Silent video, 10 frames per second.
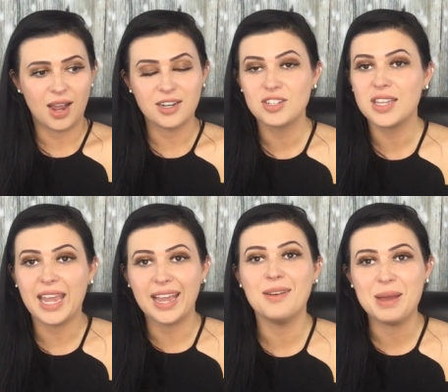I just
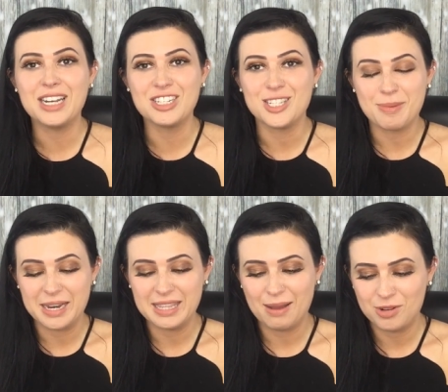can't imagine
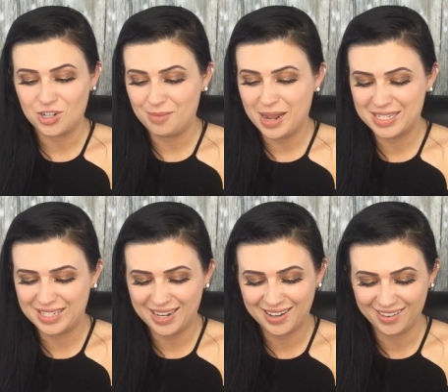spending that much on
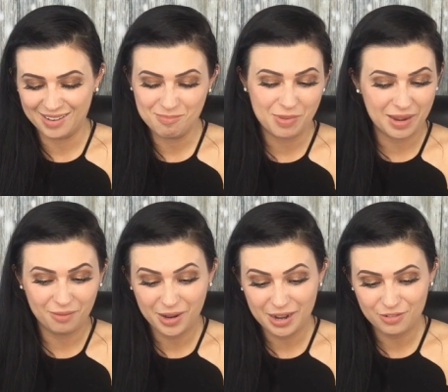mascara,
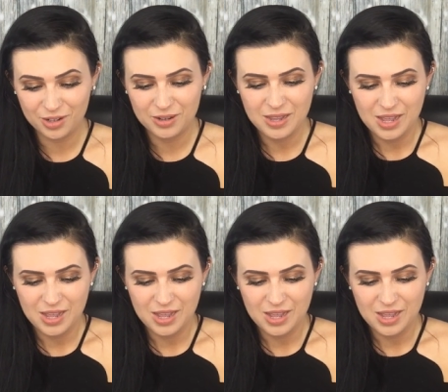but whatever.